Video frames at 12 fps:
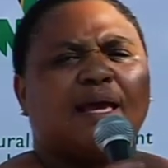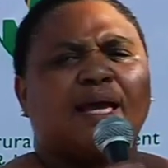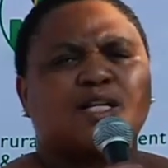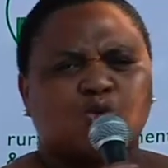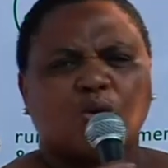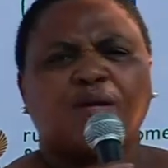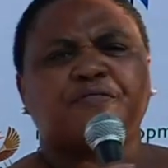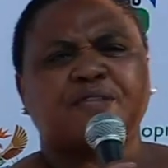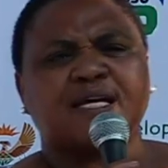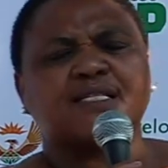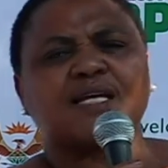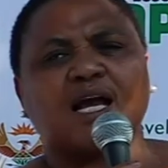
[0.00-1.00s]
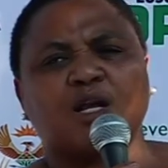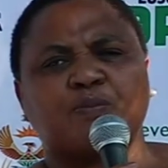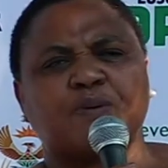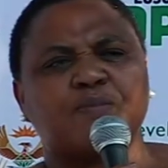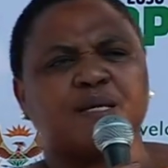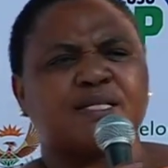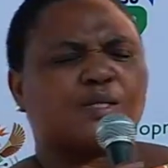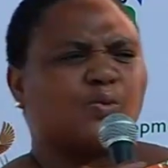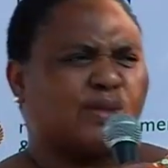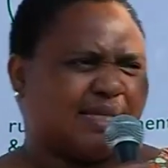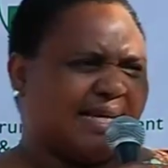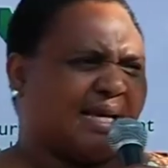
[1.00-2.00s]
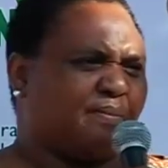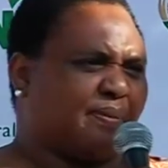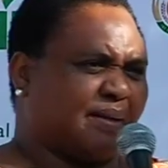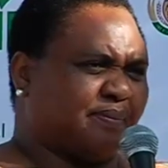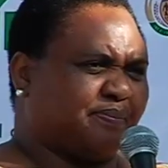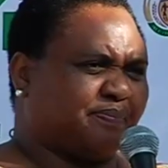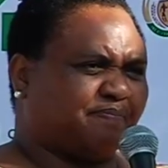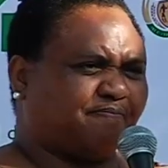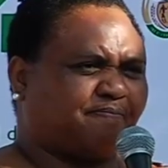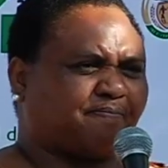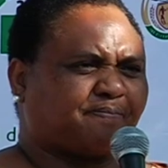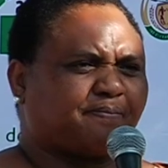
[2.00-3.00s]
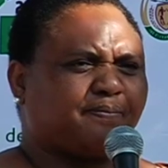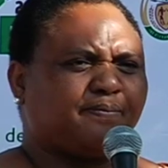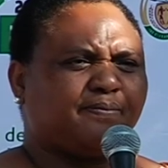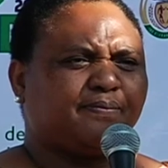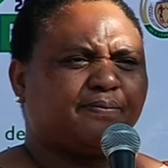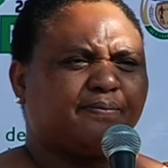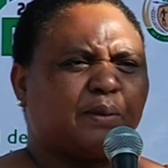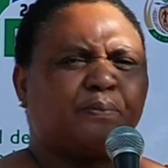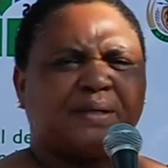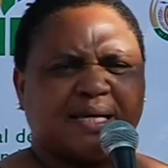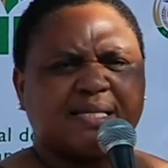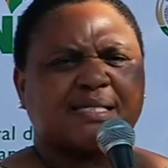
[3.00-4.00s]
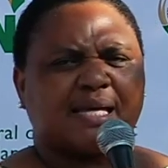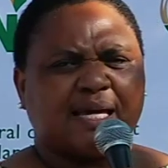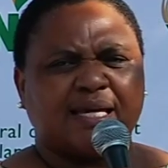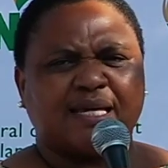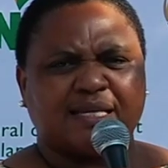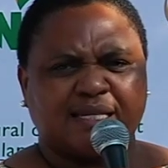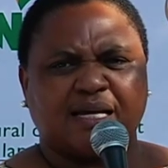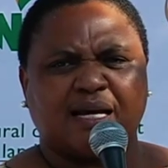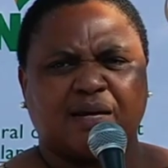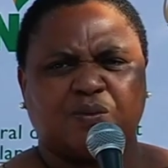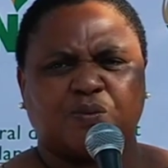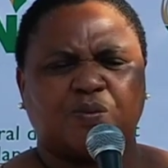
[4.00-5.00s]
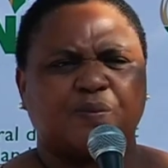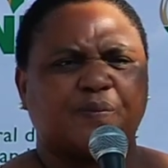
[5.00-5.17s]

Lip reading: At 12:30, I'll be meeting with Labour, PSA and NIHAO.